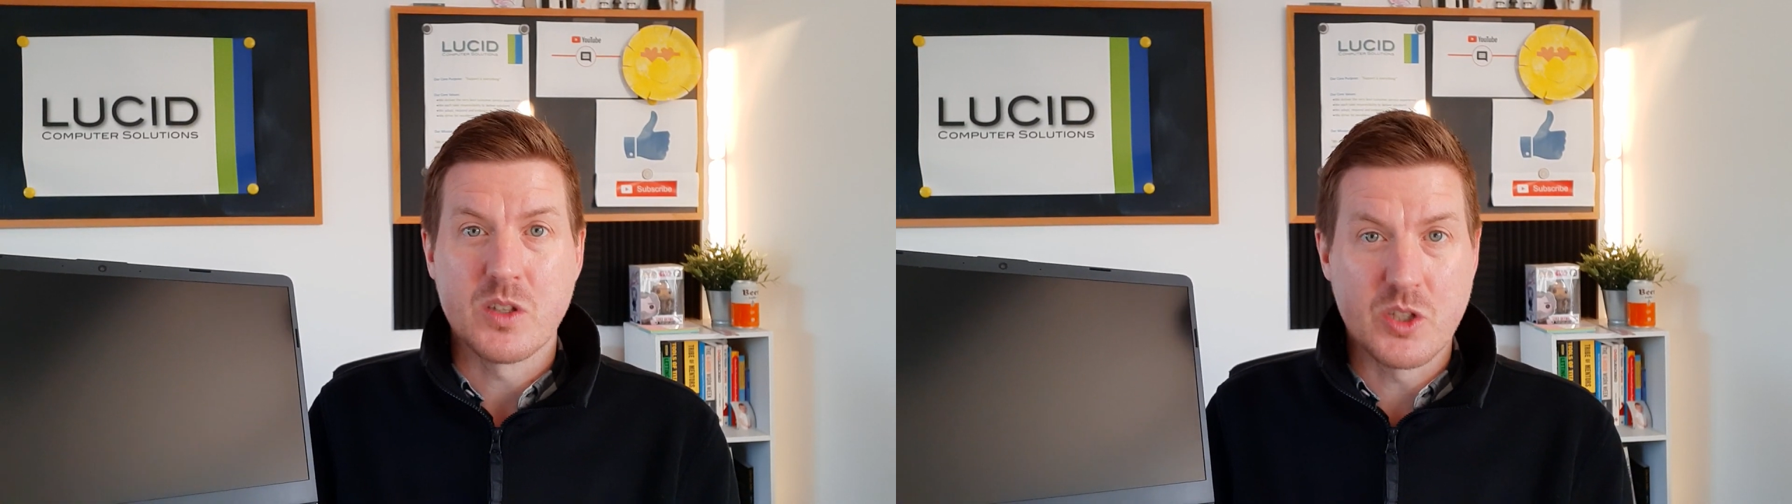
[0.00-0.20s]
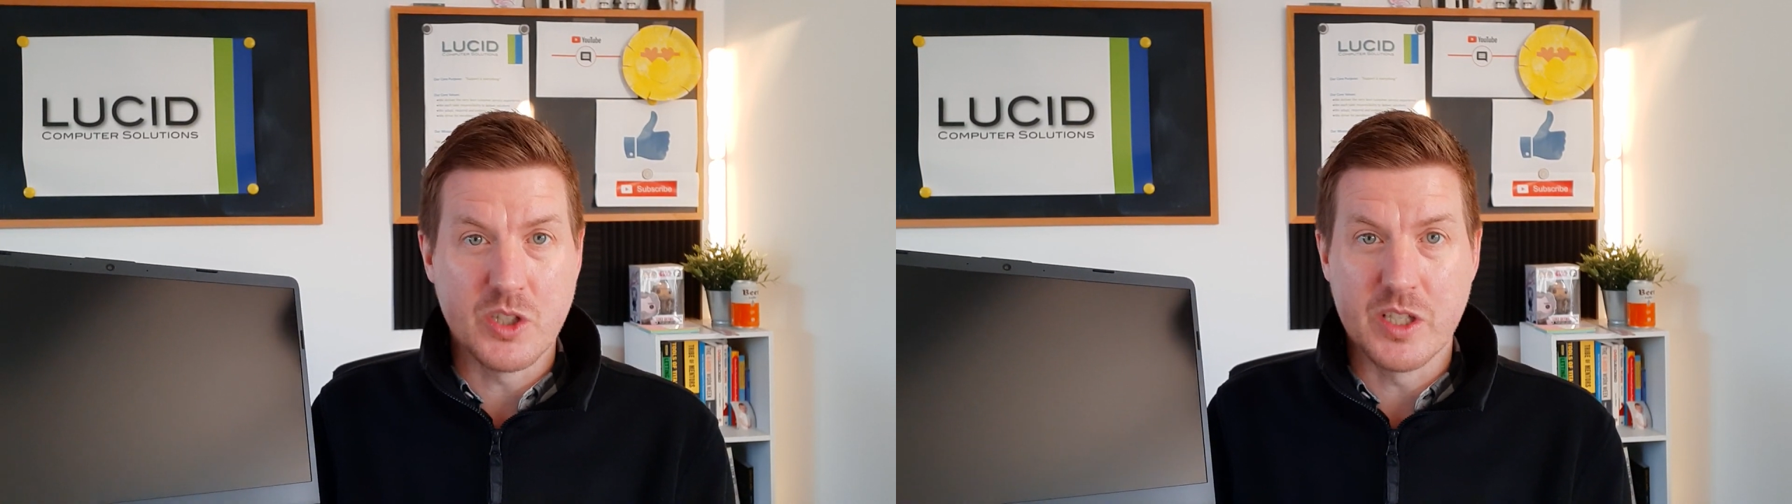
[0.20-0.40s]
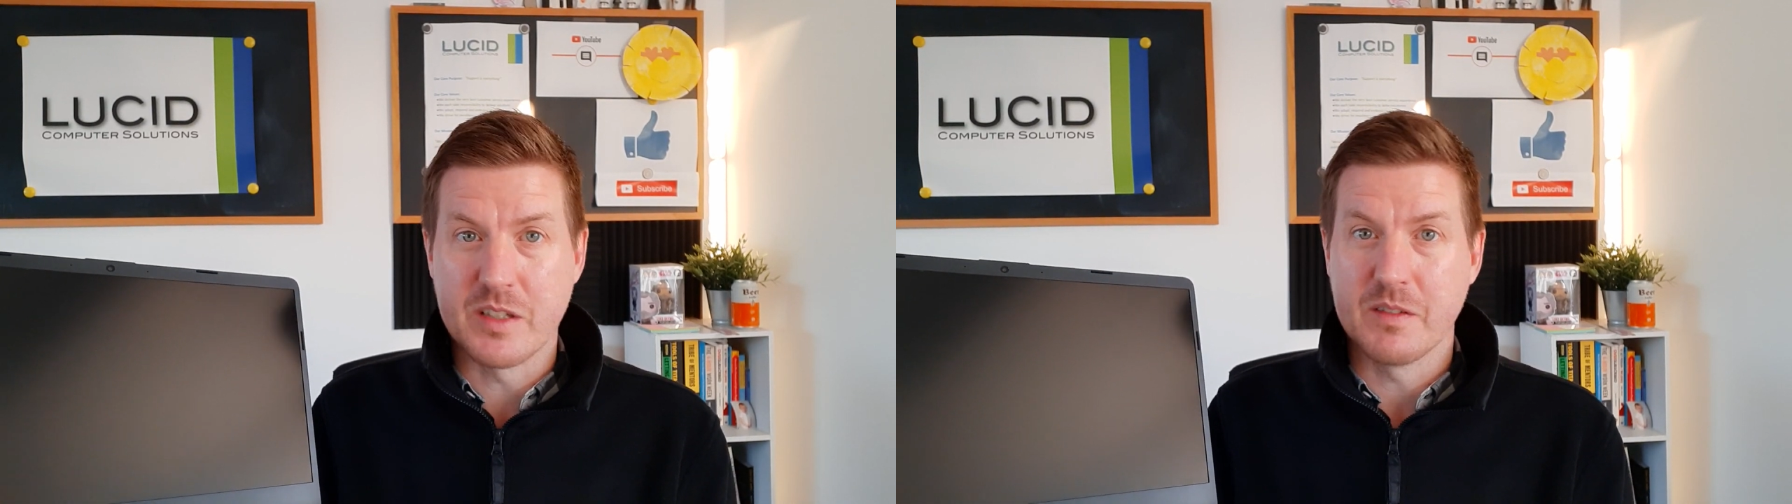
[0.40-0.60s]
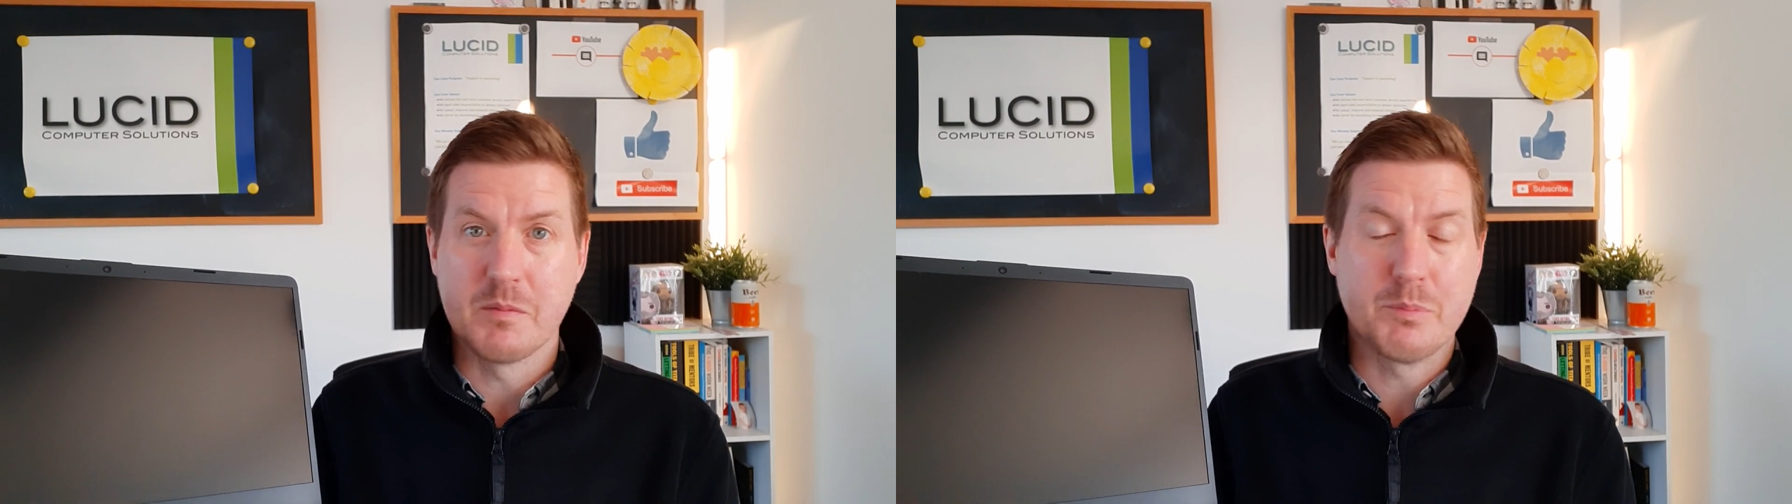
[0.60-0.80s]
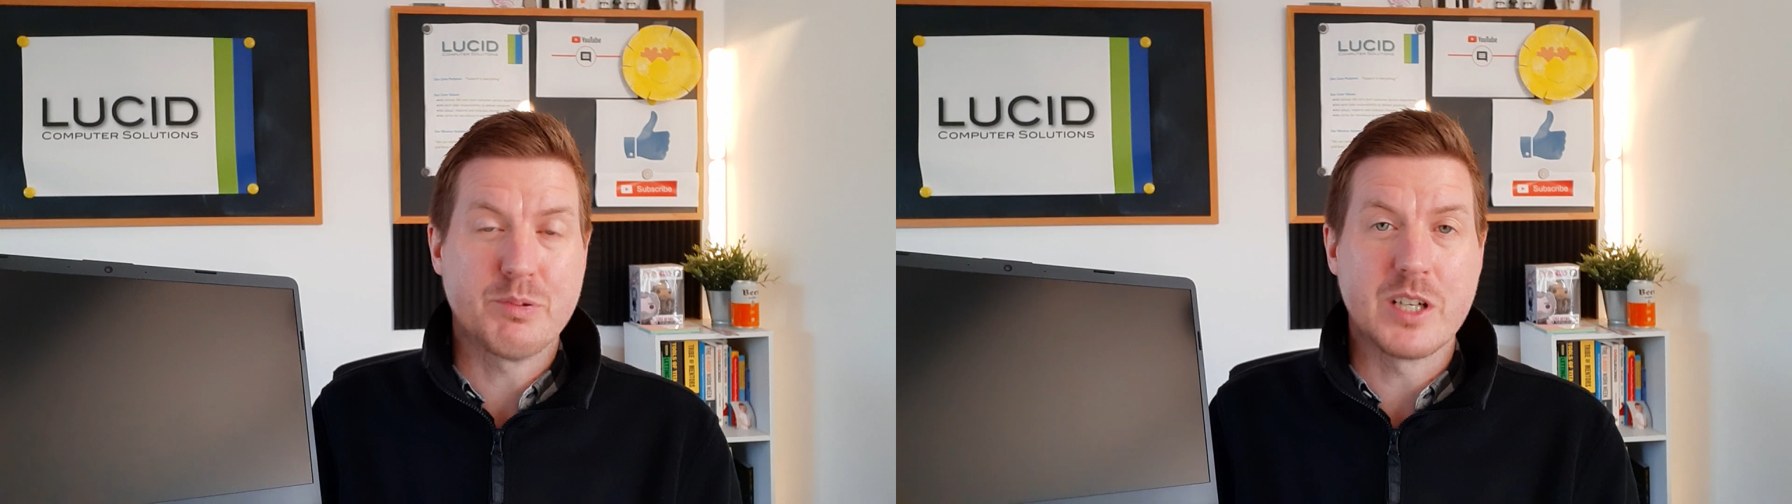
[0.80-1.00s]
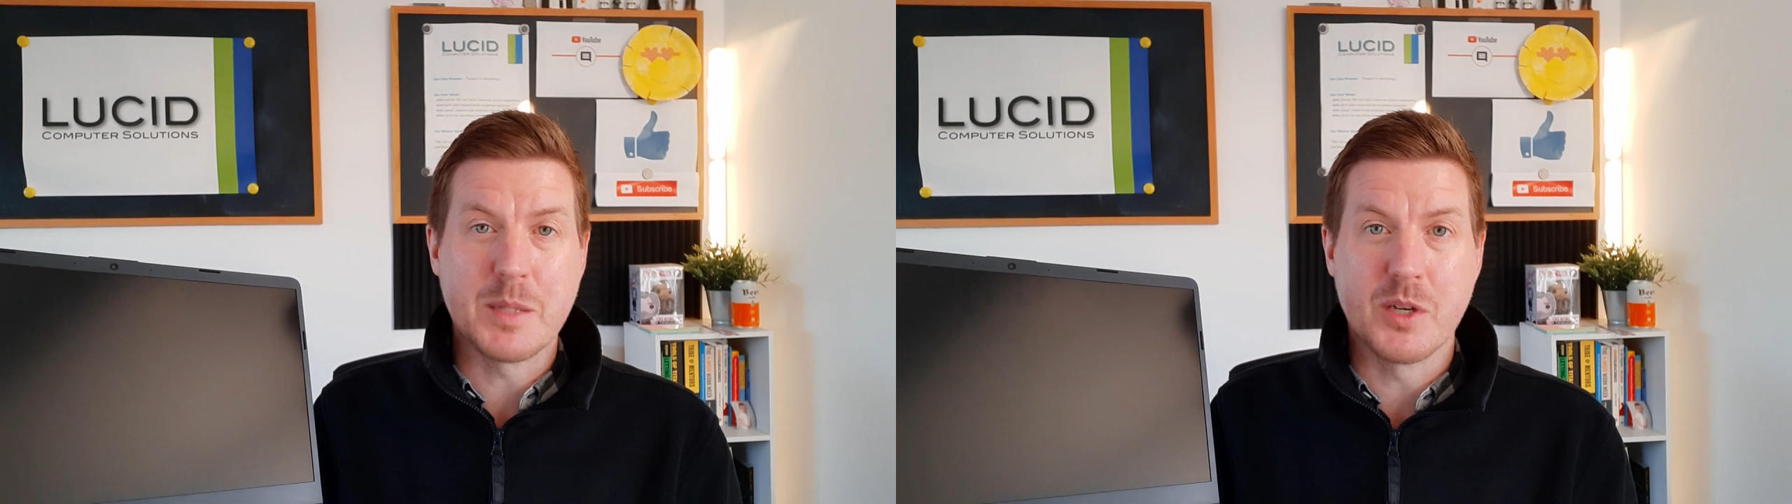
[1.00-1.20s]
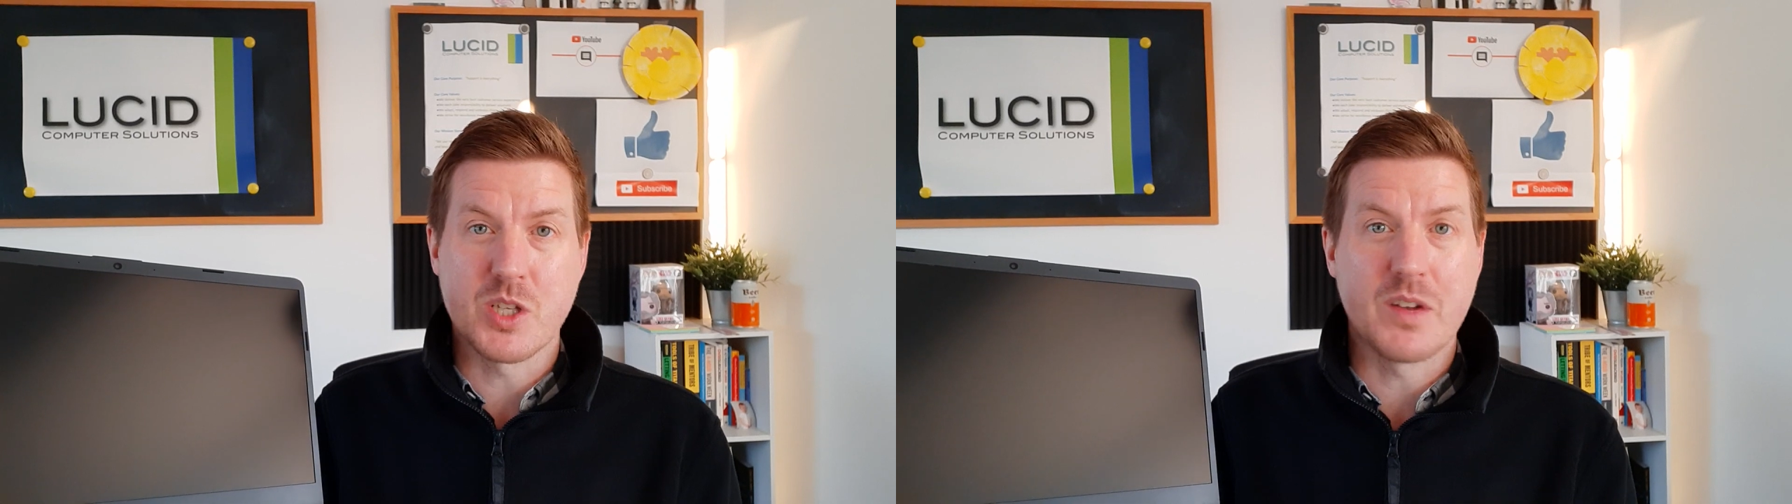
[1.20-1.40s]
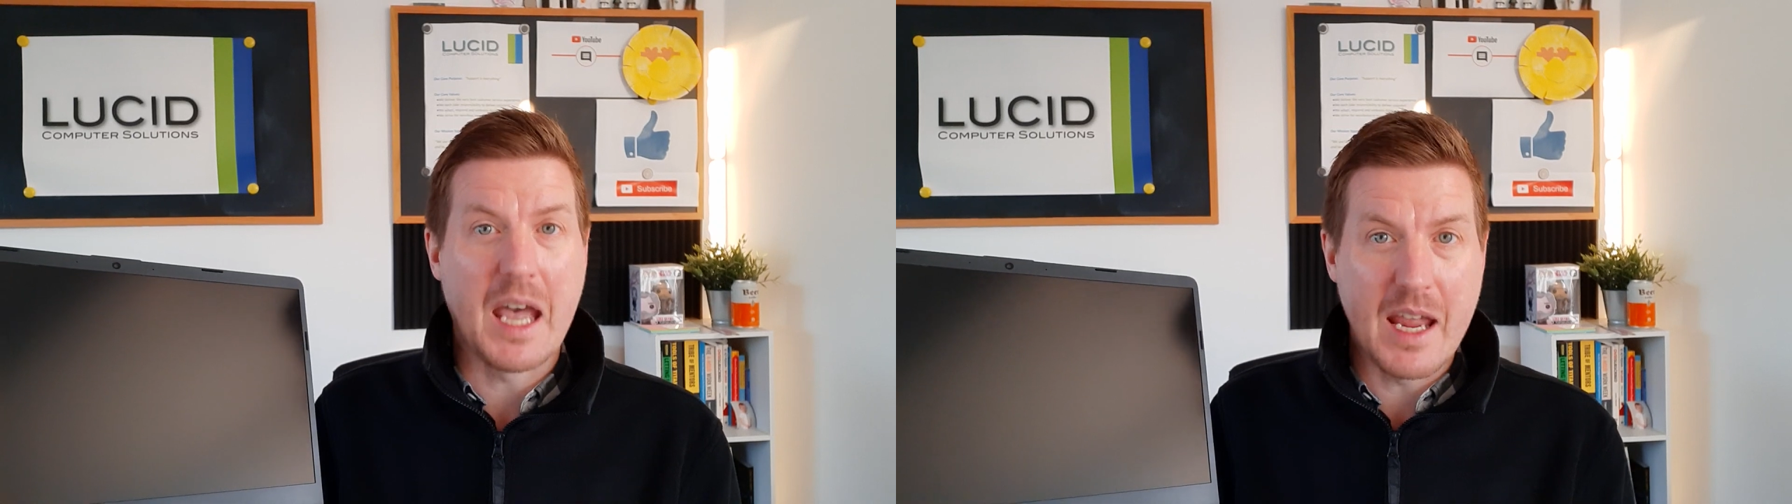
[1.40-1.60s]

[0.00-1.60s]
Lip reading: good pretty much for